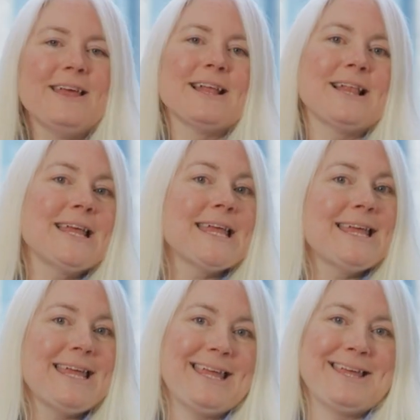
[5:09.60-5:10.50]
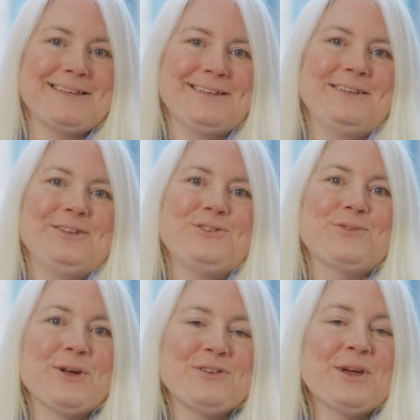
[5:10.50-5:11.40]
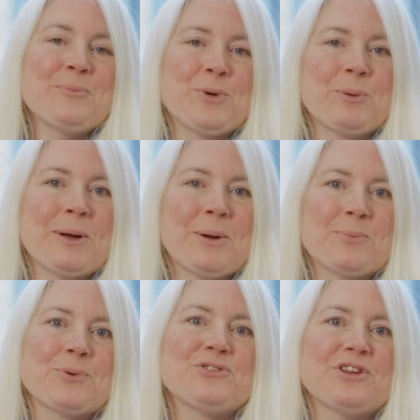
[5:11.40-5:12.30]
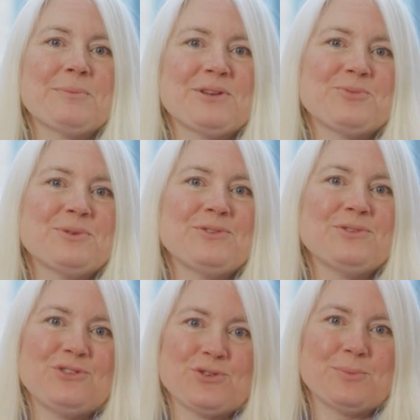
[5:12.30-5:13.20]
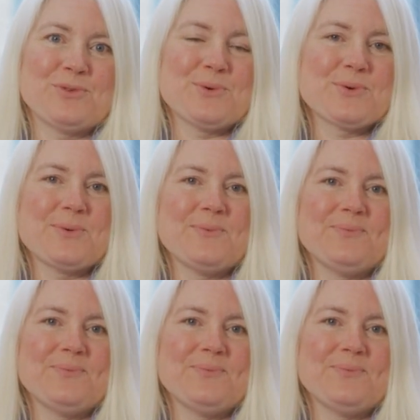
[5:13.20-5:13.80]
click here to find out more about project management ShopTalk.